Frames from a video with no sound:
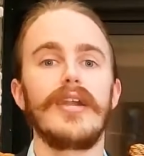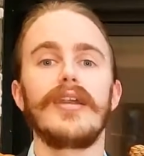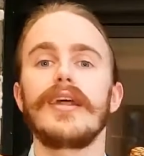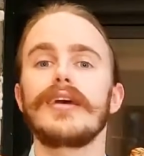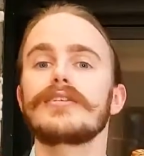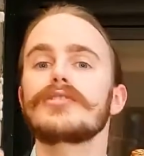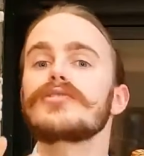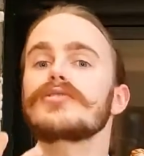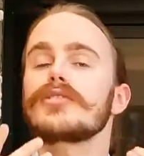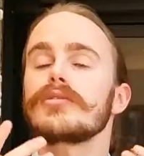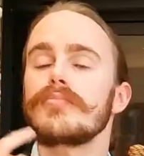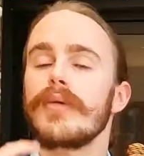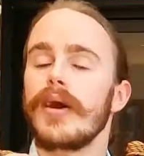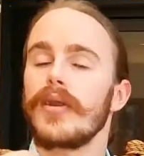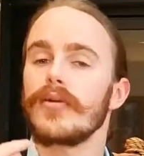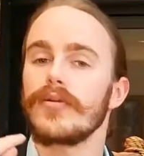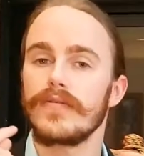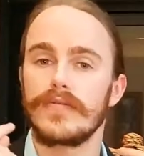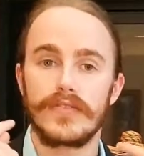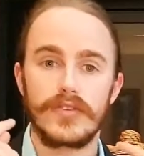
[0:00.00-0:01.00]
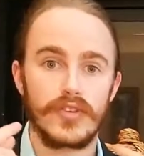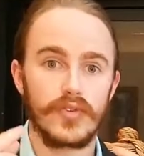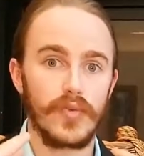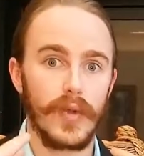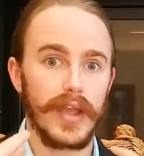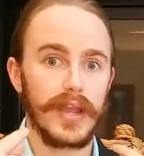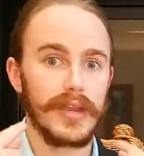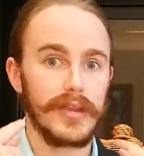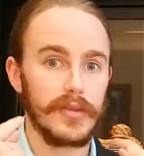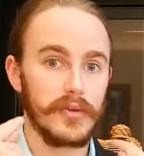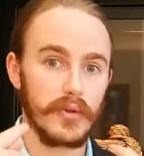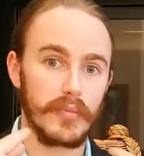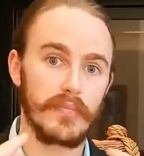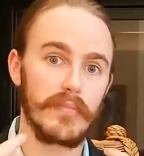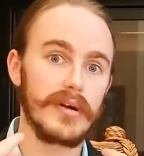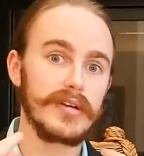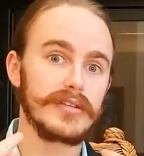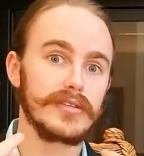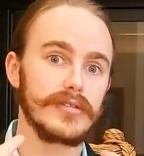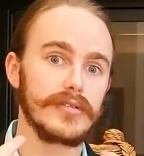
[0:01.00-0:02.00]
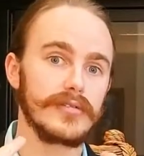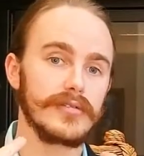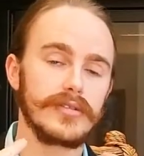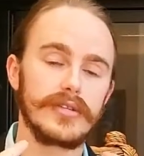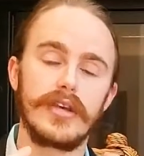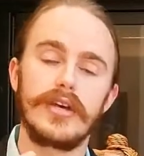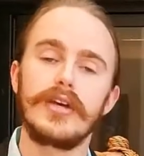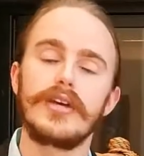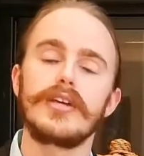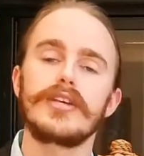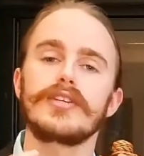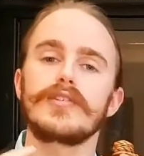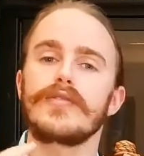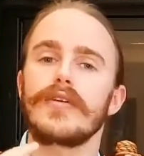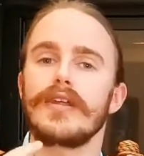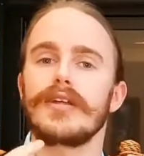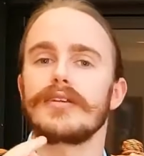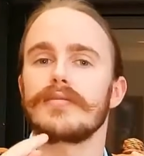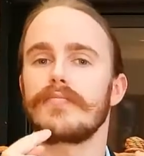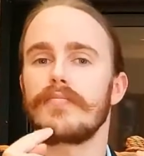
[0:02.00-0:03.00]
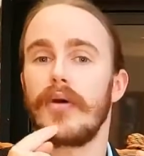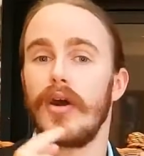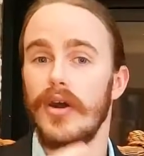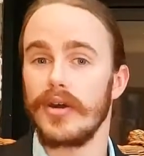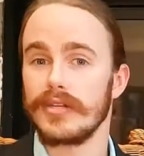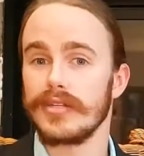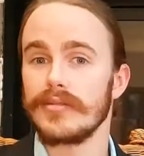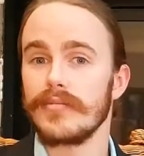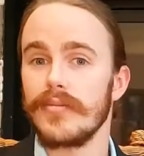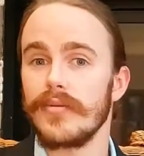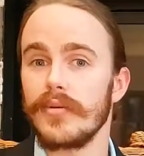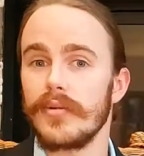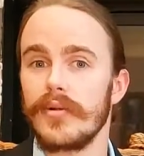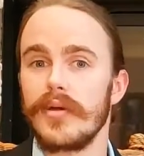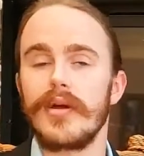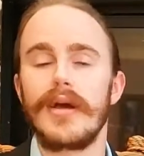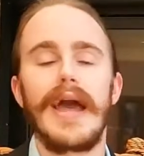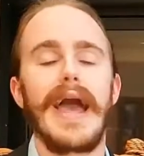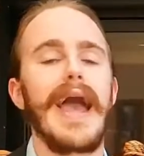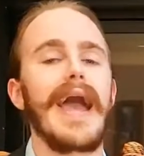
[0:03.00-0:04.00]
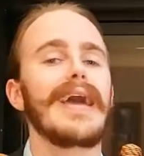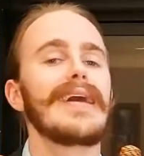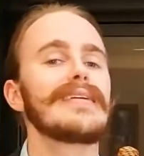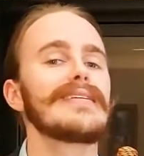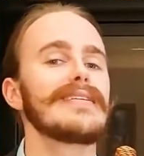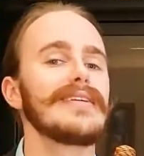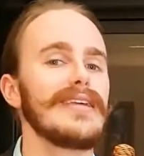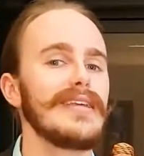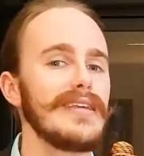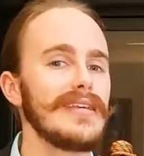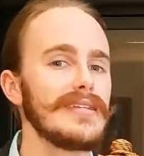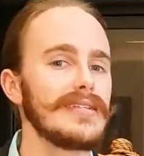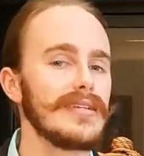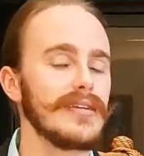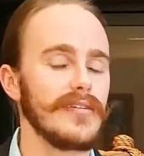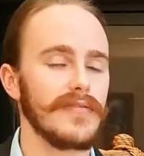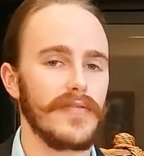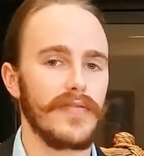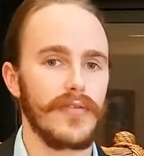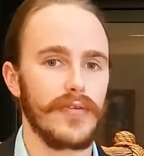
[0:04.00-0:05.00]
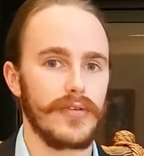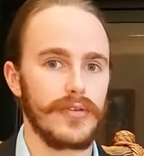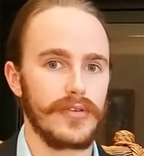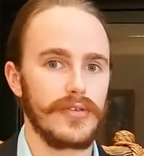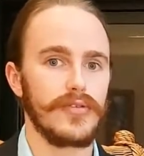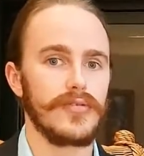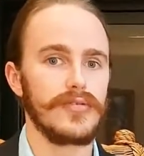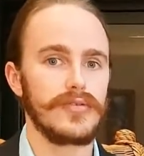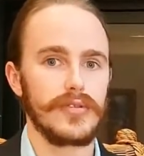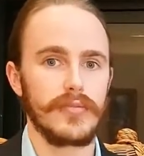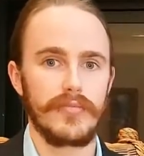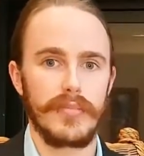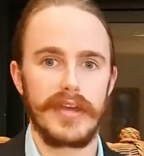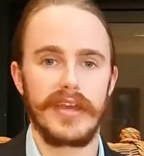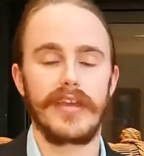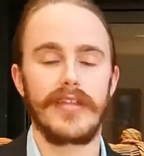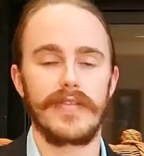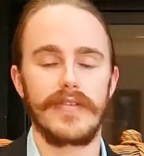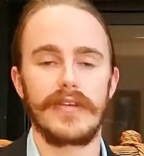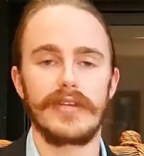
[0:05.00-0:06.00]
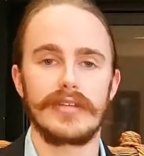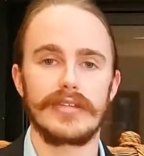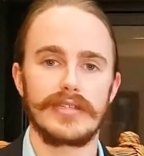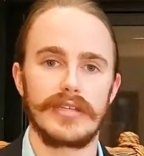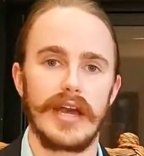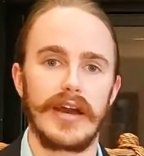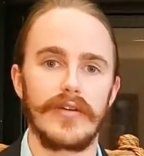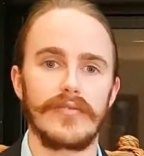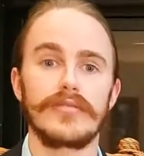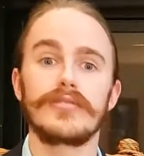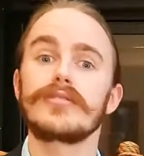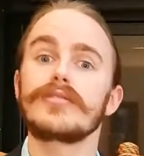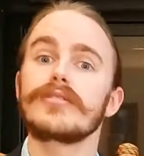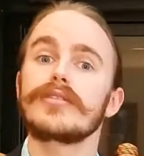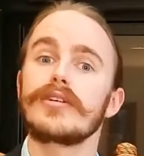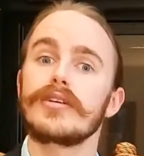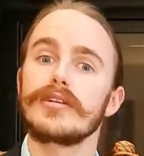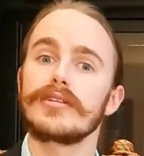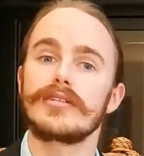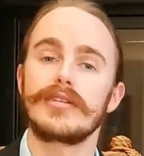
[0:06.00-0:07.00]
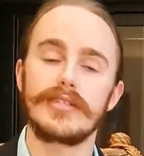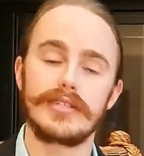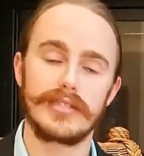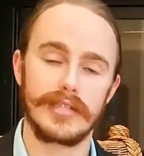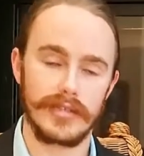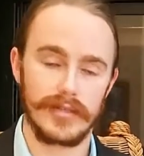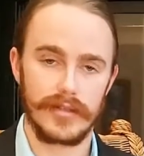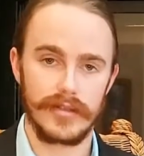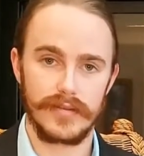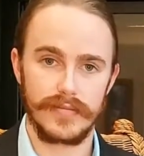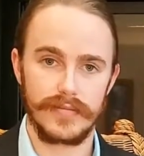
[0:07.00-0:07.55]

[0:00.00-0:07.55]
It's just a matter of training your muscles so that it's possible and easy for you to make these sounds consistently.